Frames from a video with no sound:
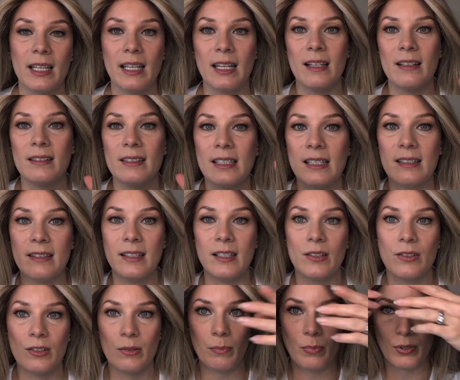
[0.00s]
and then it's
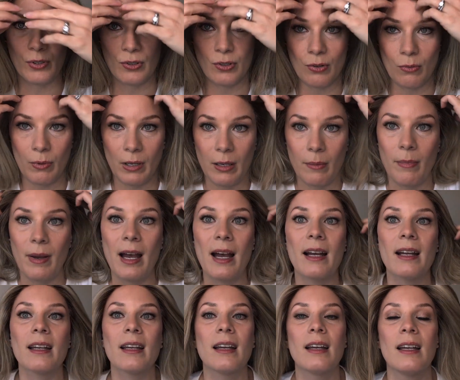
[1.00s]
easier to push the wig
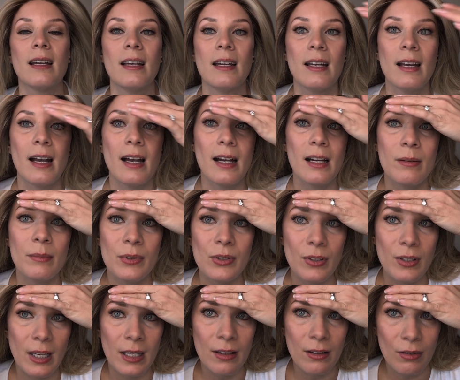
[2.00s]
back.
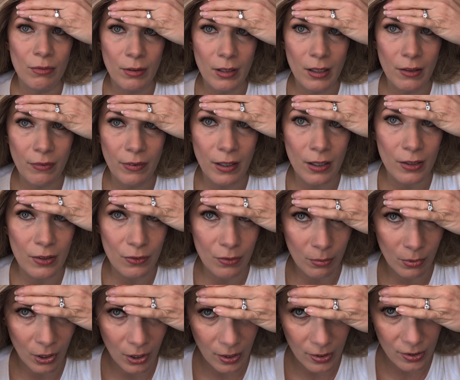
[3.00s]
So again, 3 fingers
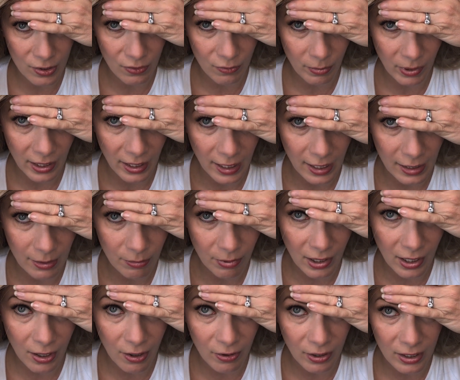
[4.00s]
from the arch of my
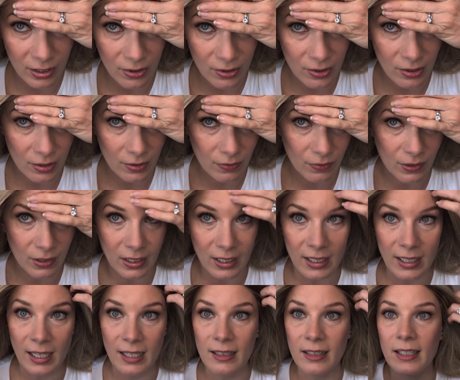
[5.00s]
eyebrow, and you're just
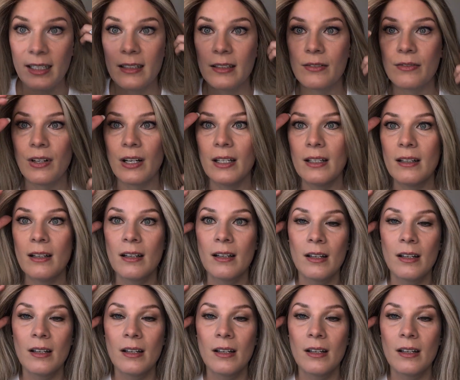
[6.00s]
feeling that lace front.